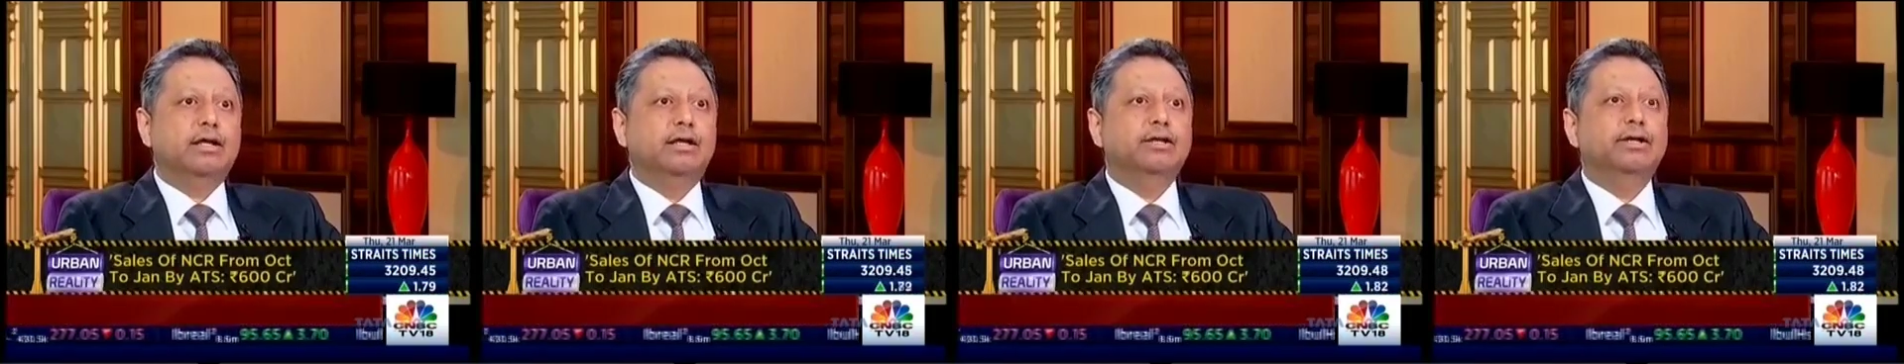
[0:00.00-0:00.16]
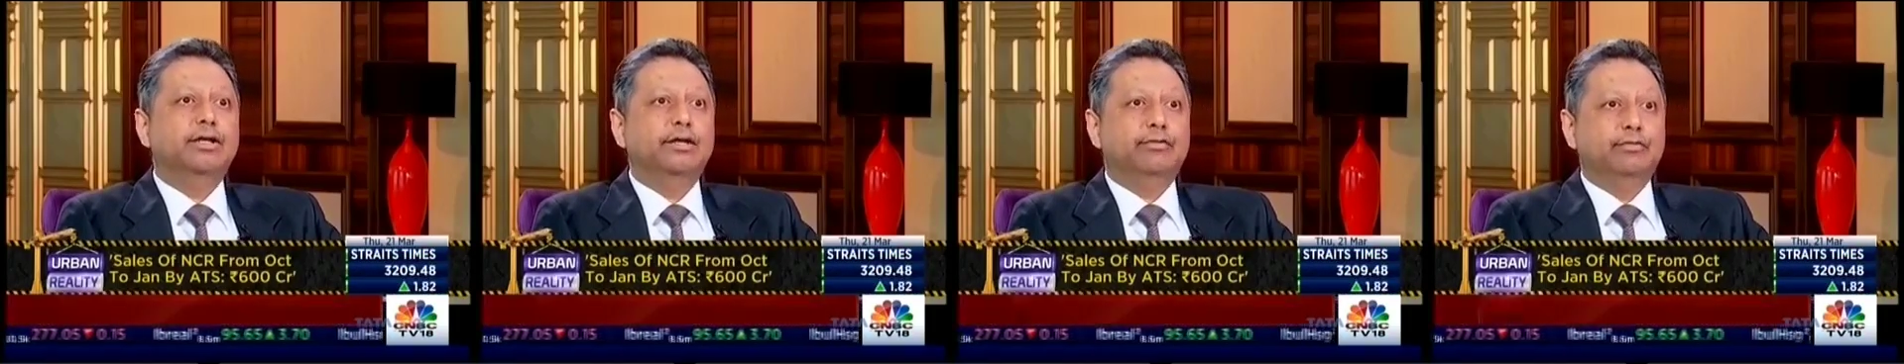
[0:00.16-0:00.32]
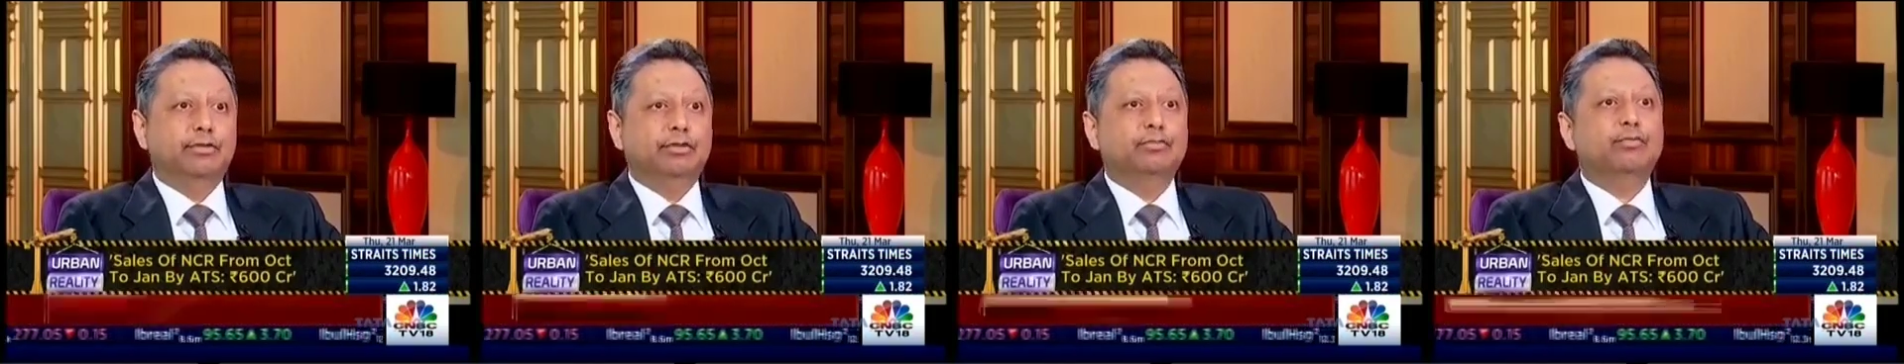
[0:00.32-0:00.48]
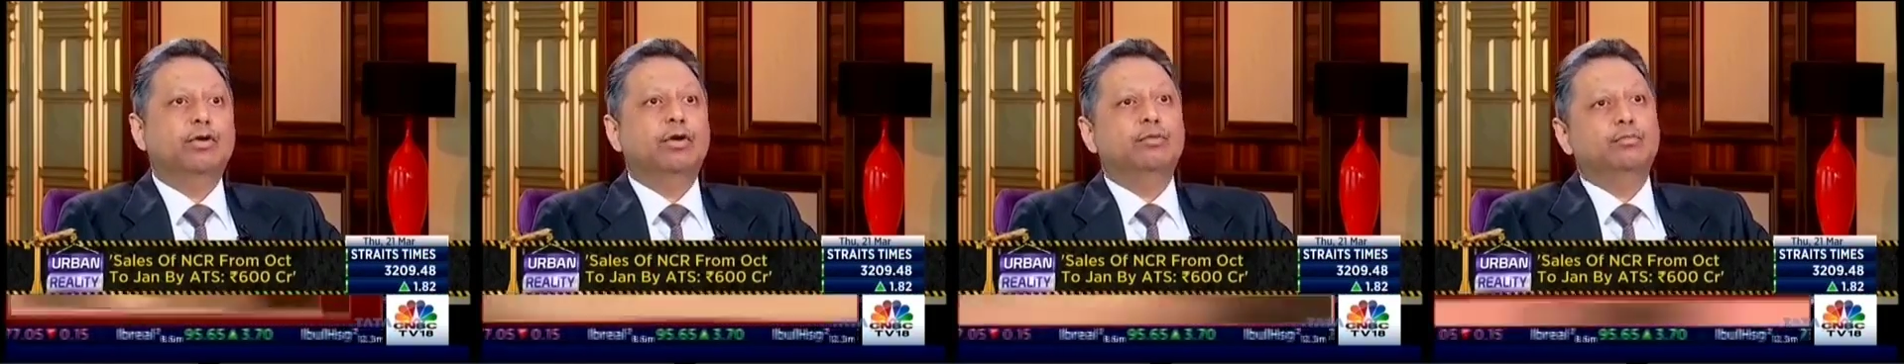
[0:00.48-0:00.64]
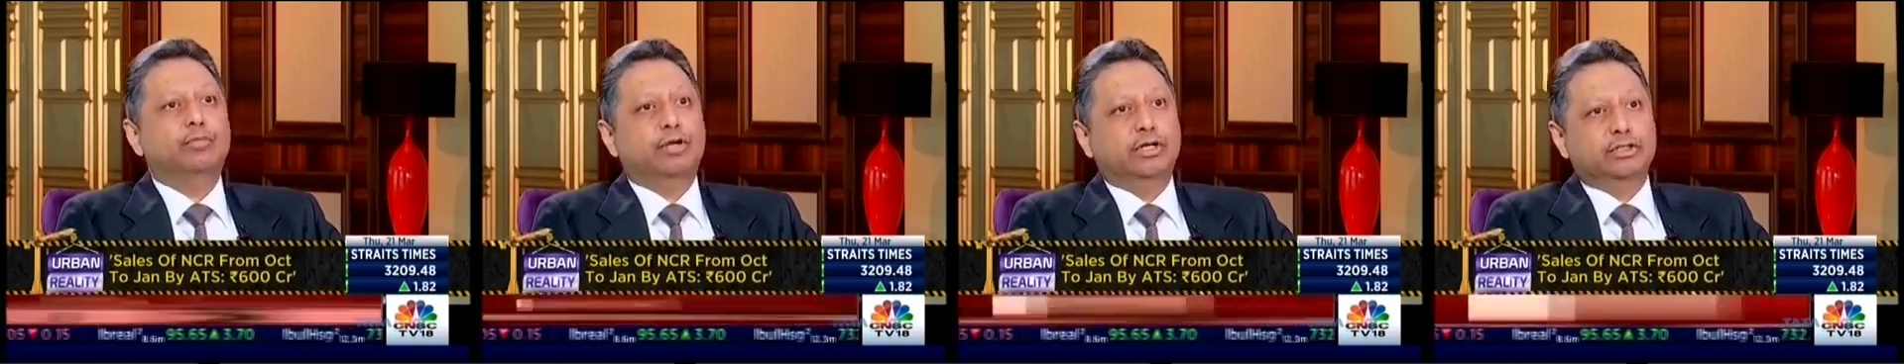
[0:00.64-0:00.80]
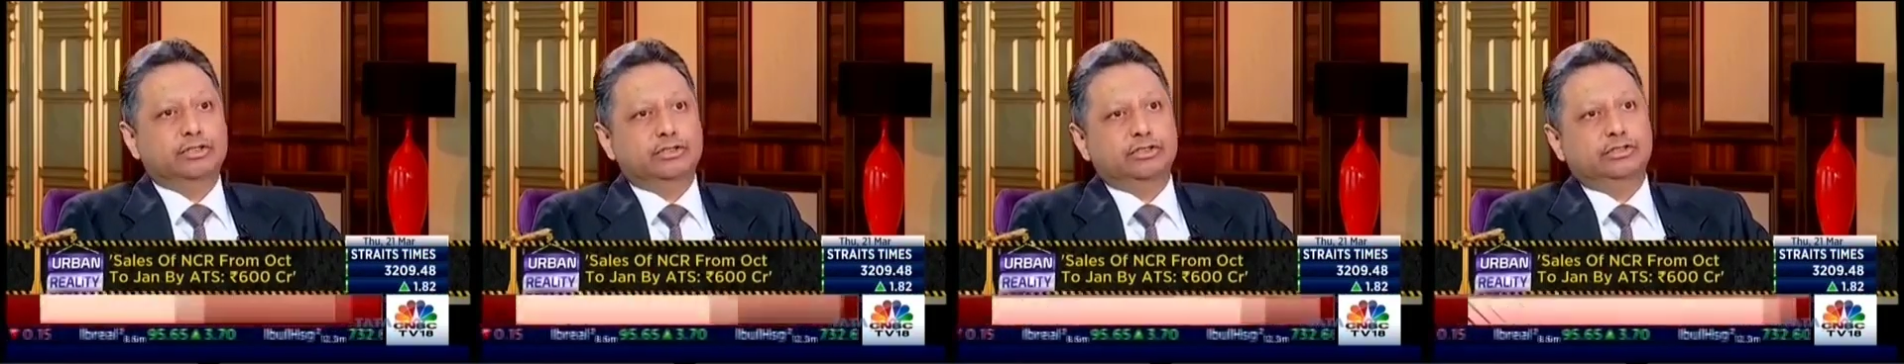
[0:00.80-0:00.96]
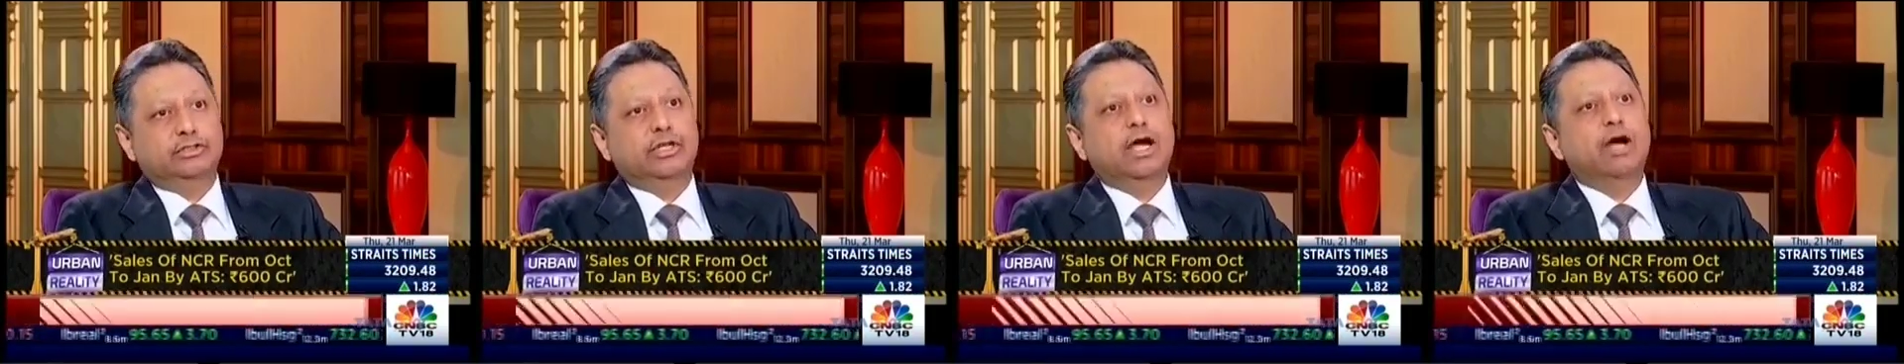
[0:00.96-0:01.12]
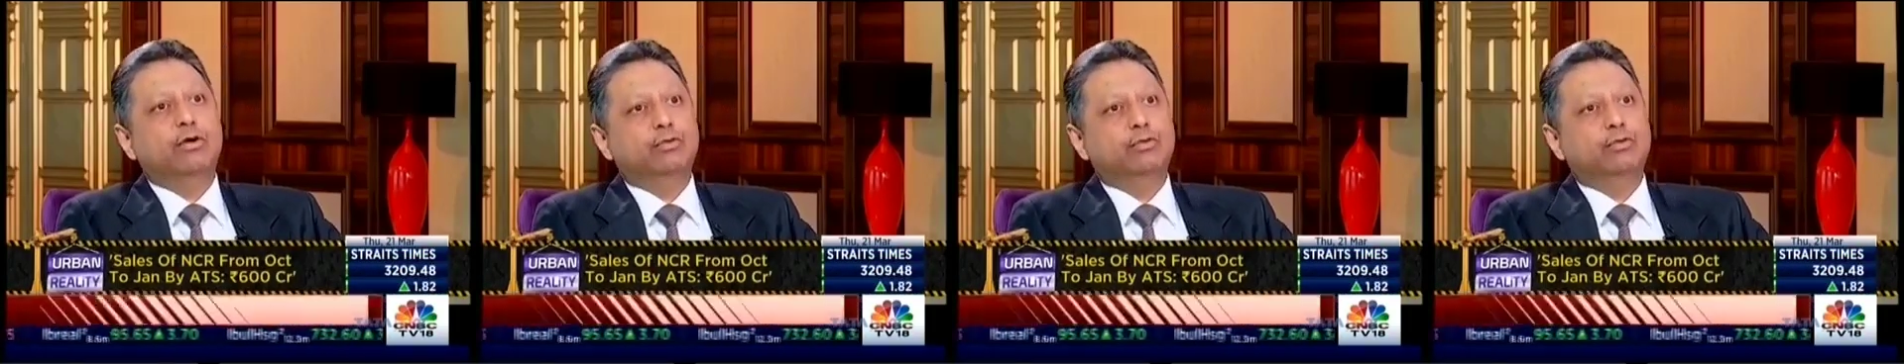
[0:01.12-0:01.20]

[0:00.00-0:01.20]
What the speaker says: country with one brush,